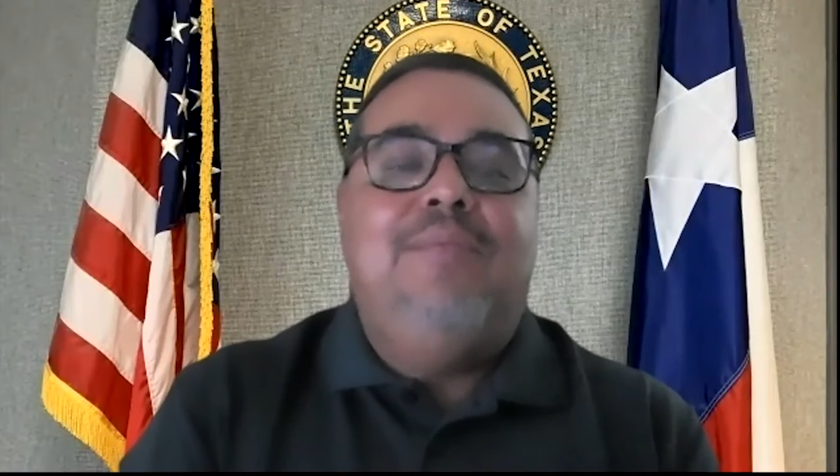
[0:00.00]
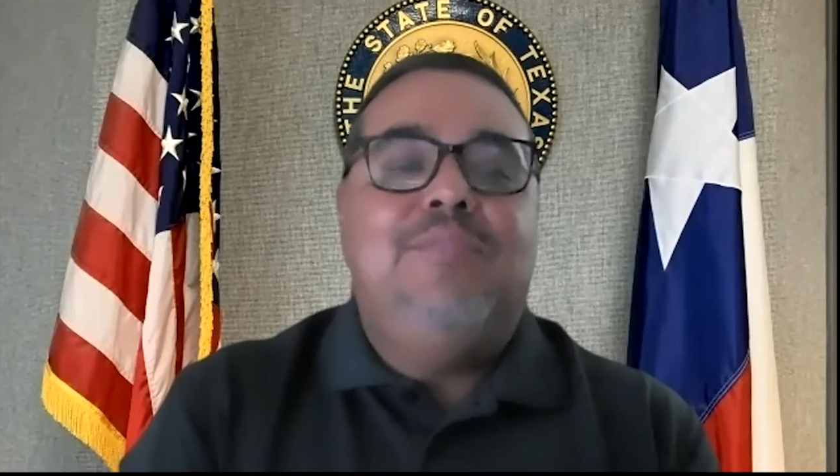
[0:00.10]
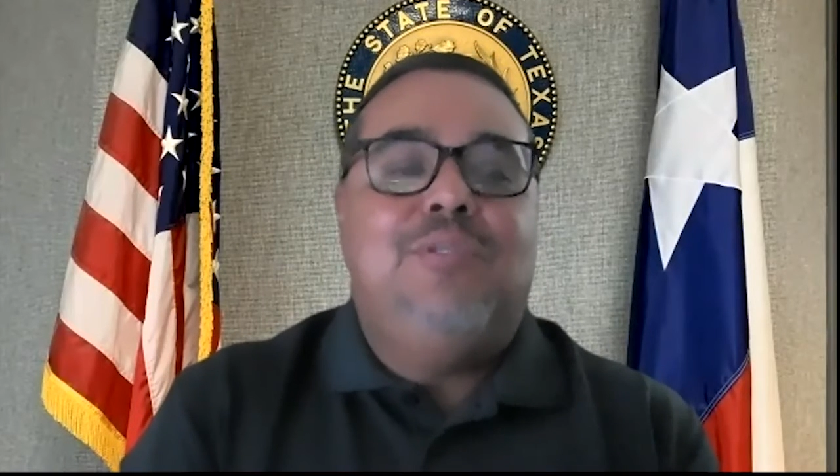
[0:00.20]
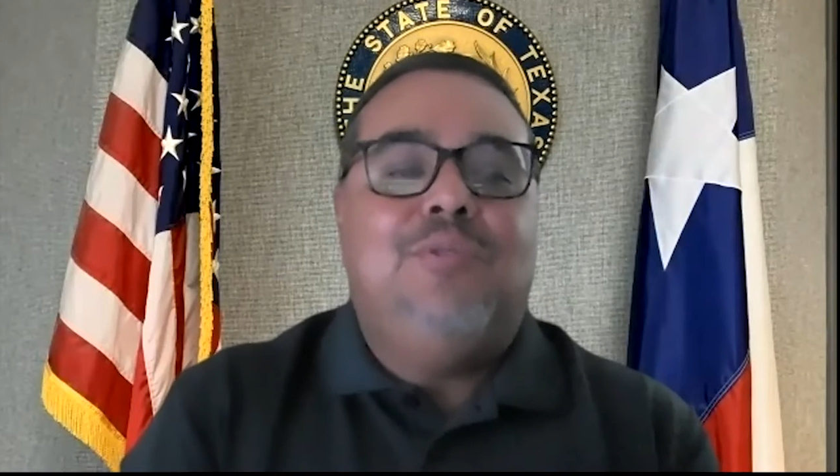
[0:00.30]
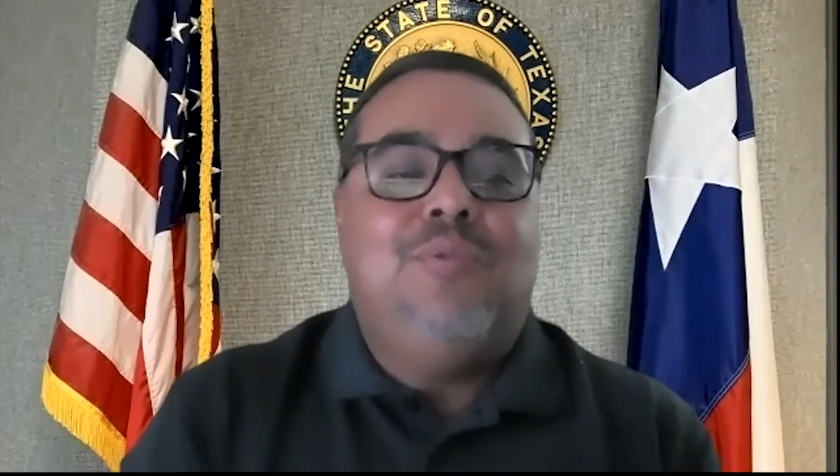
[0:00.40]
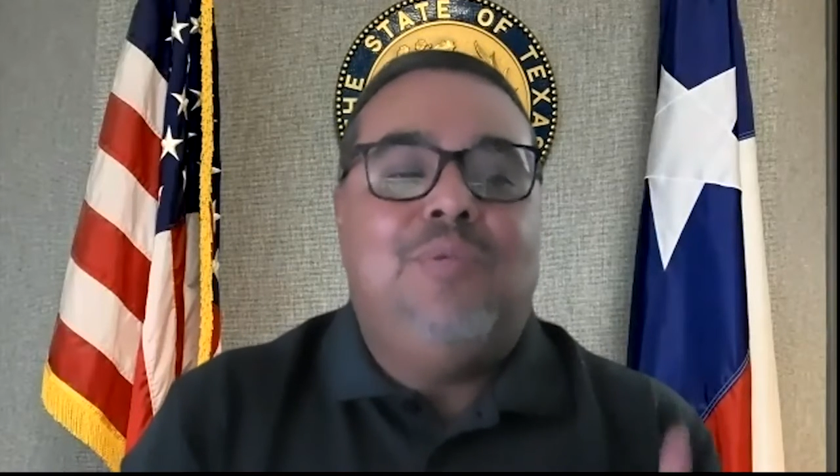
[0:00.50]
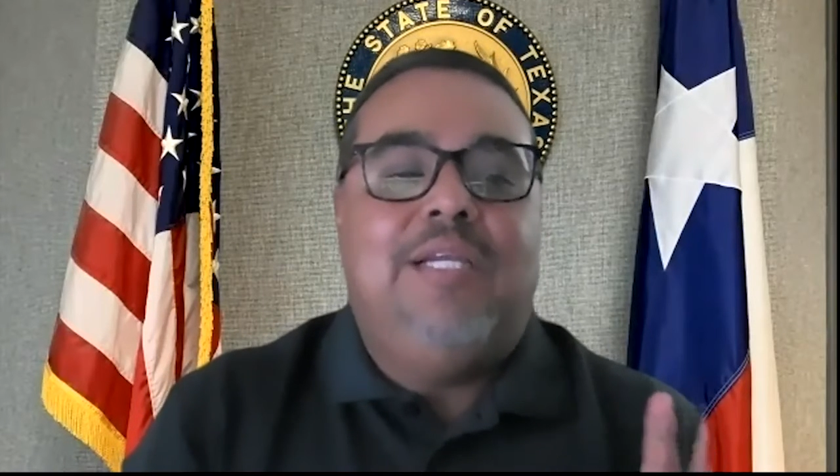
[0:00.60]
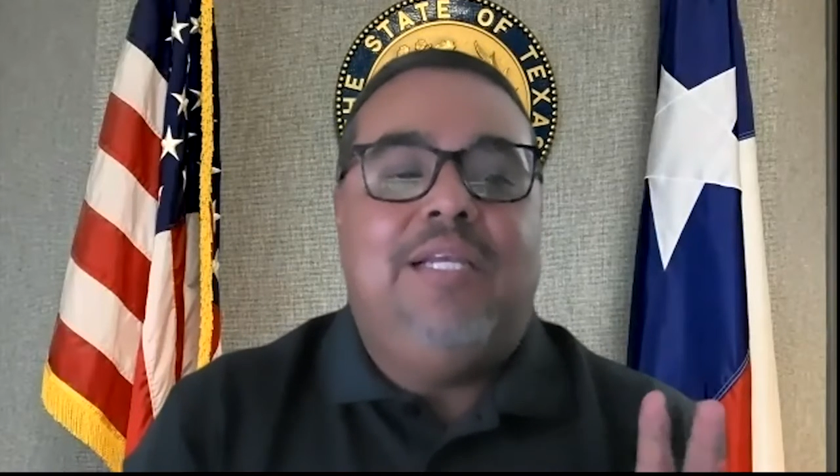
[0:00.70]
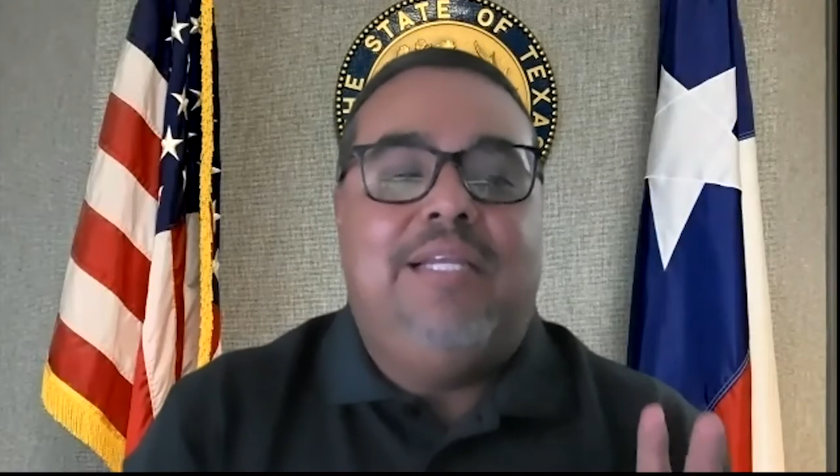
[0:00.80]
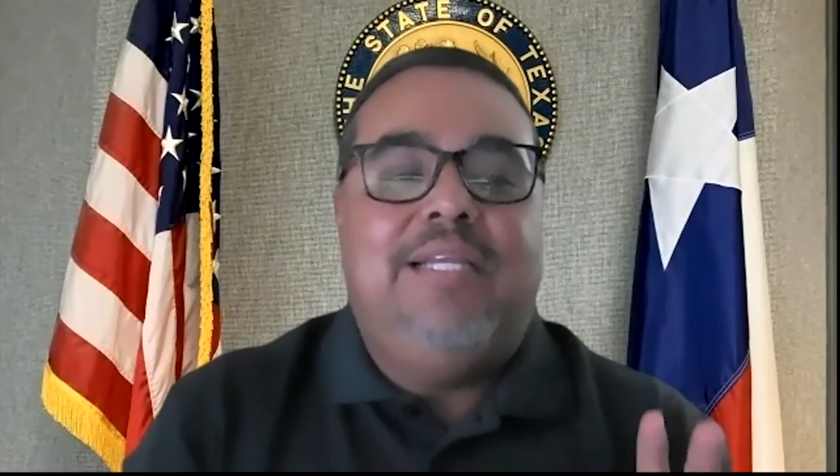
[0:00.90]
am so
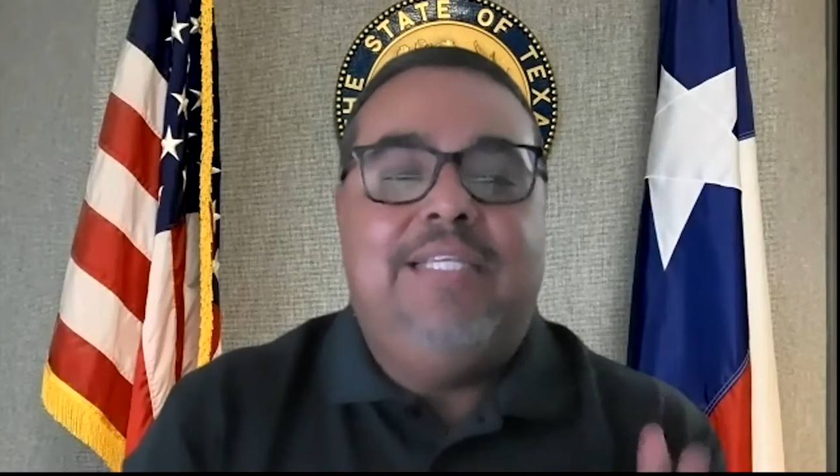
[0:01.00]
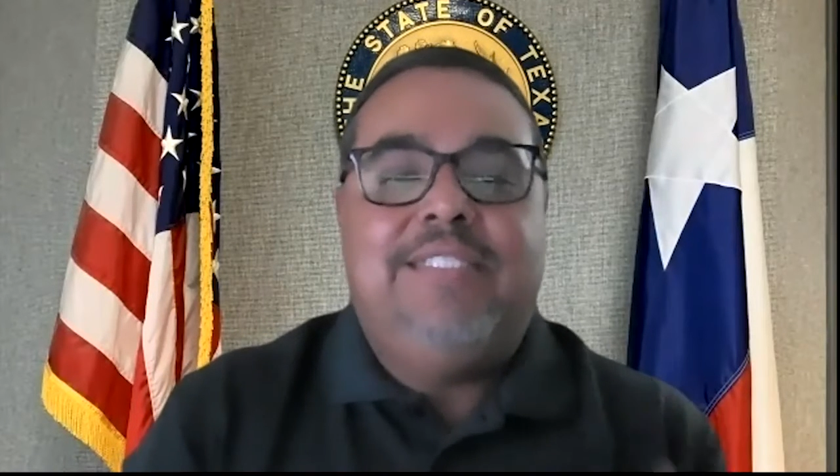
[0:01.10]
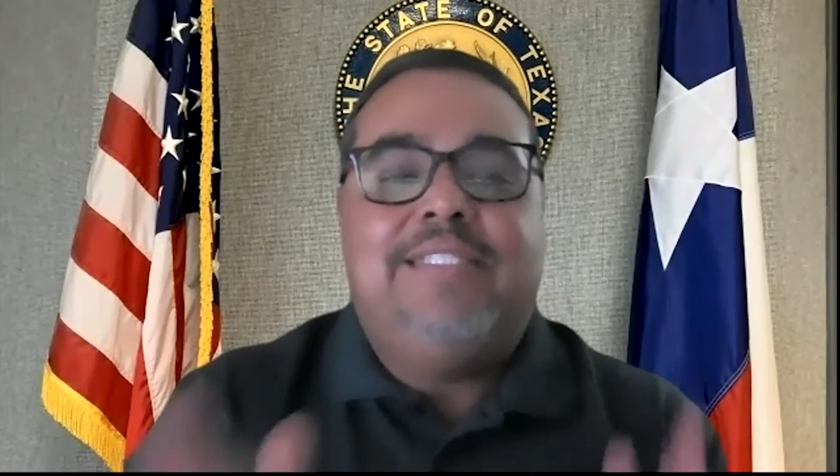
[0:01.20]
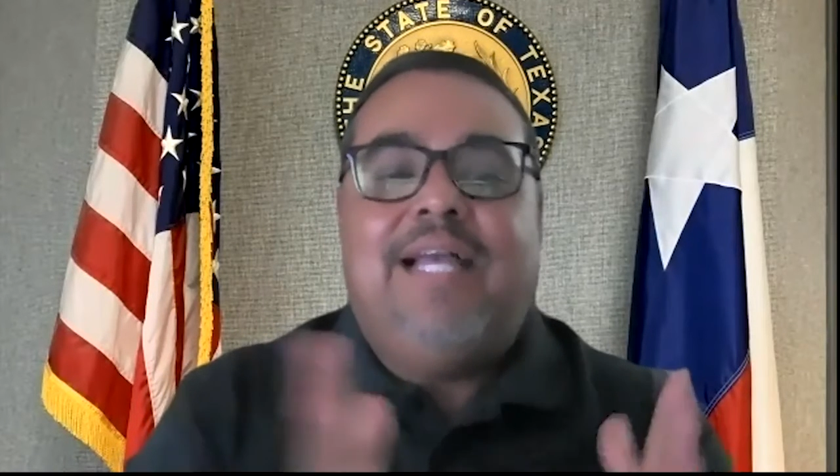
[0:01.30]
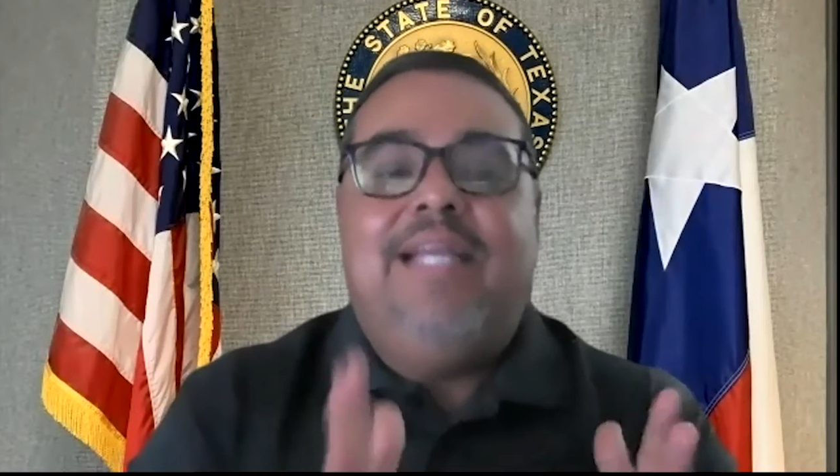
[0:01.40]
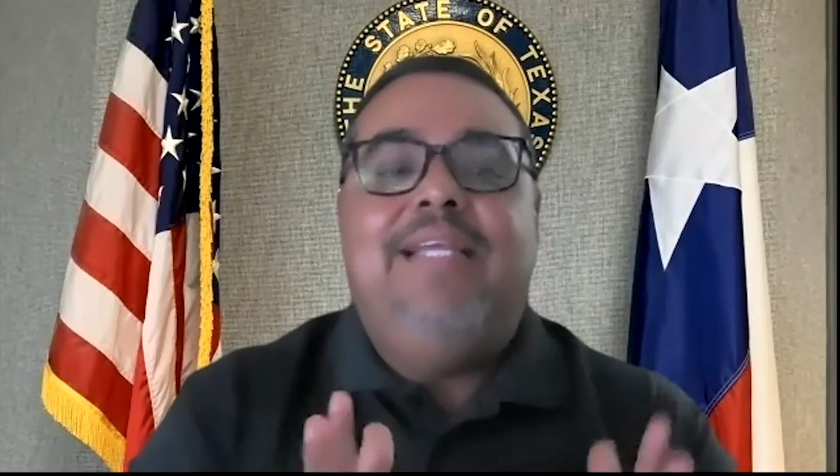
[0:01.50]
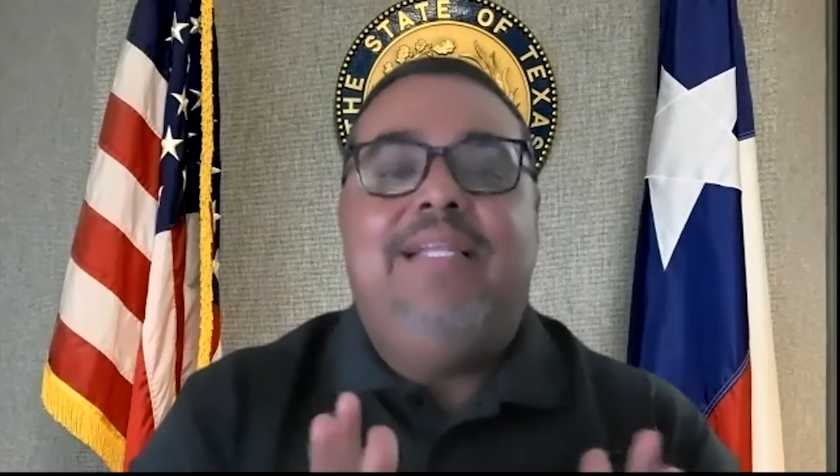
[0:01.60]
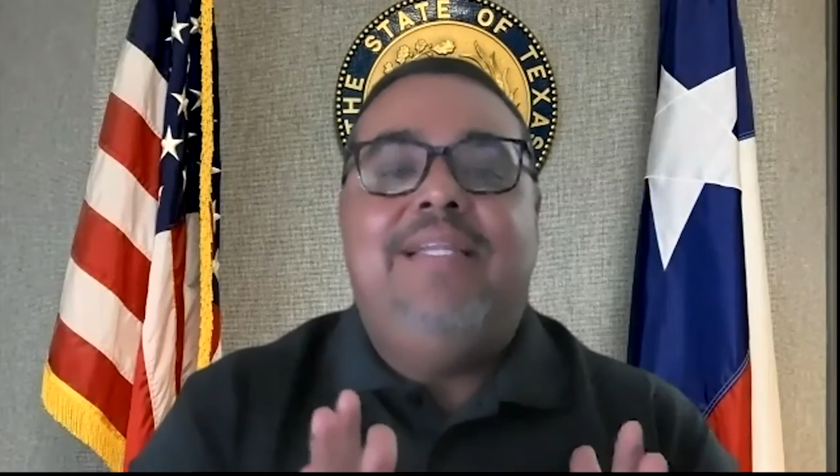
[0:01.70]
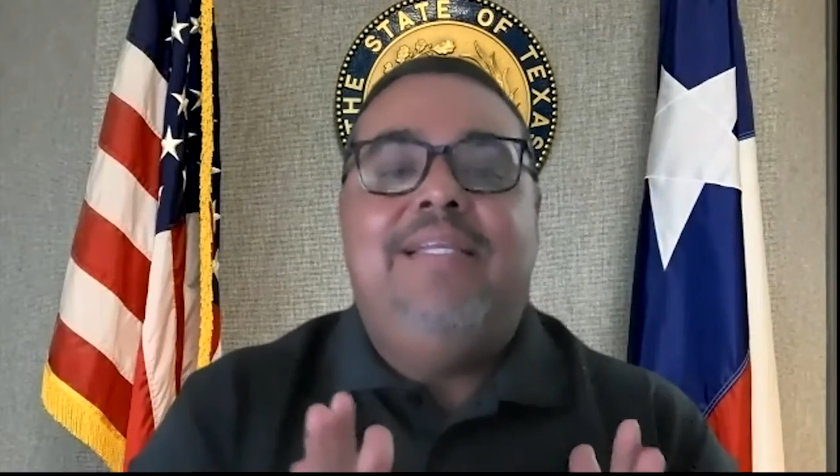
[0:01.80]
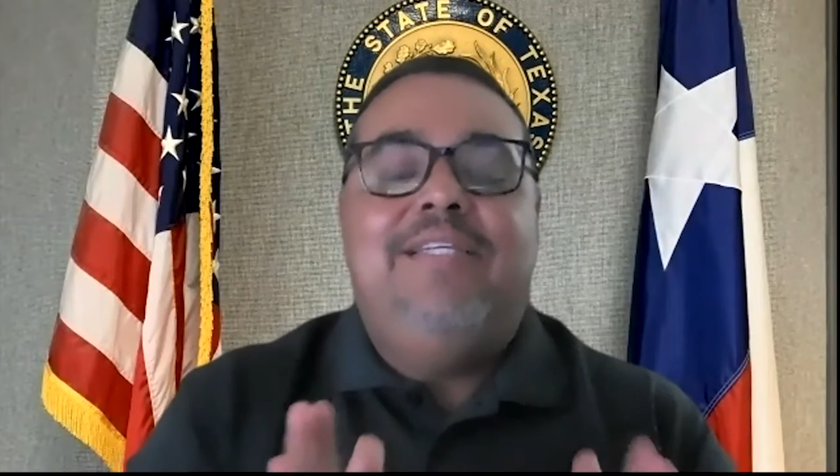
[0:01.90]
excited